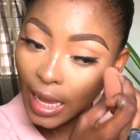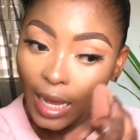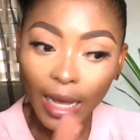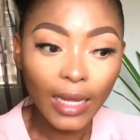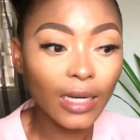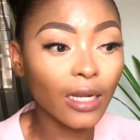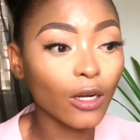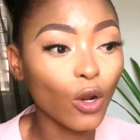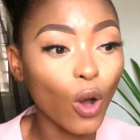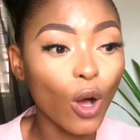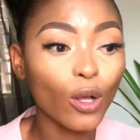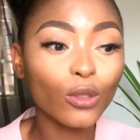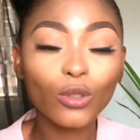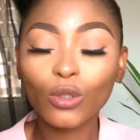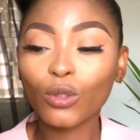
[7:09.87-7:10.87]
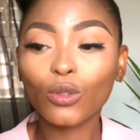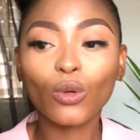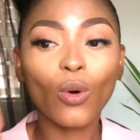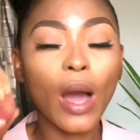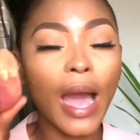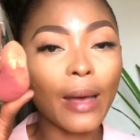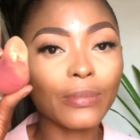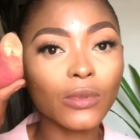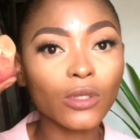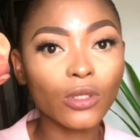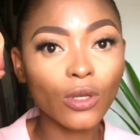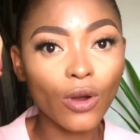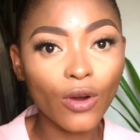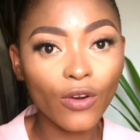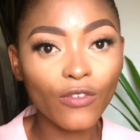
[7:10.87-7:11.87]
and it also
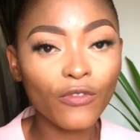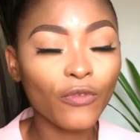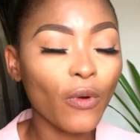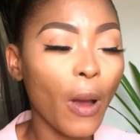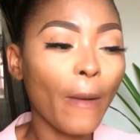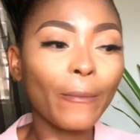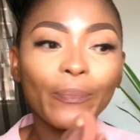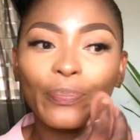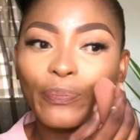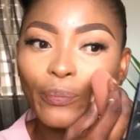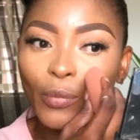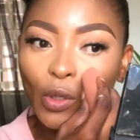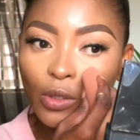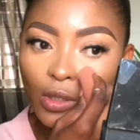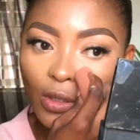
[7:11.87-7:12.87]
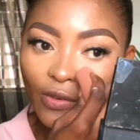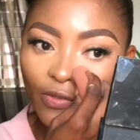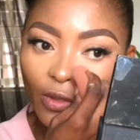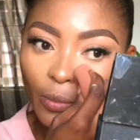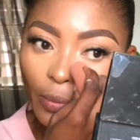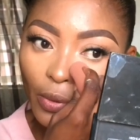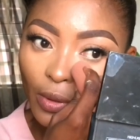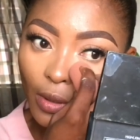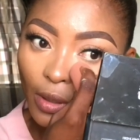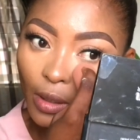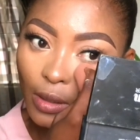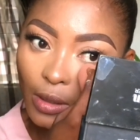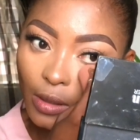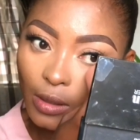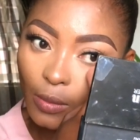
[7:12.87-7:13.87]
absorbs most of the
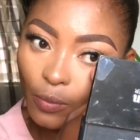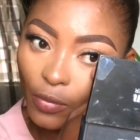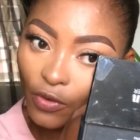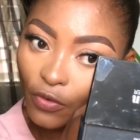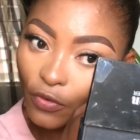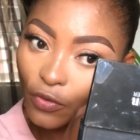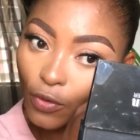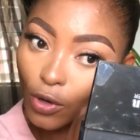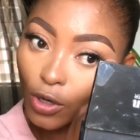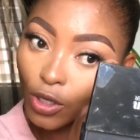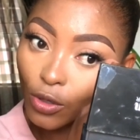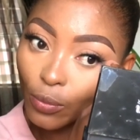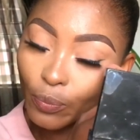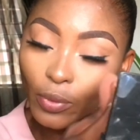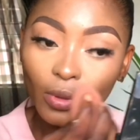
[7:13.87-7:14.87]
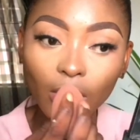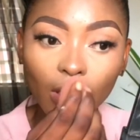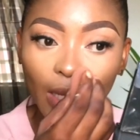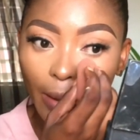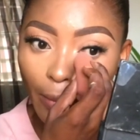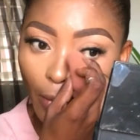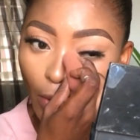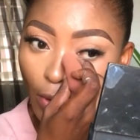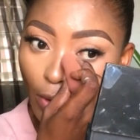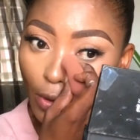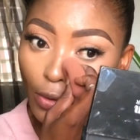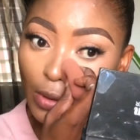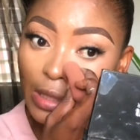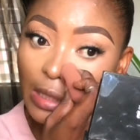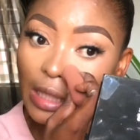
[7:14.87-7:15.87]
products before you put them on
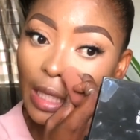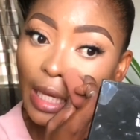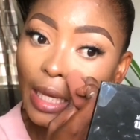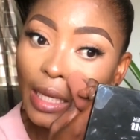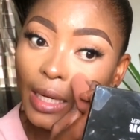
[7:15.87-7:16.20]
your skin.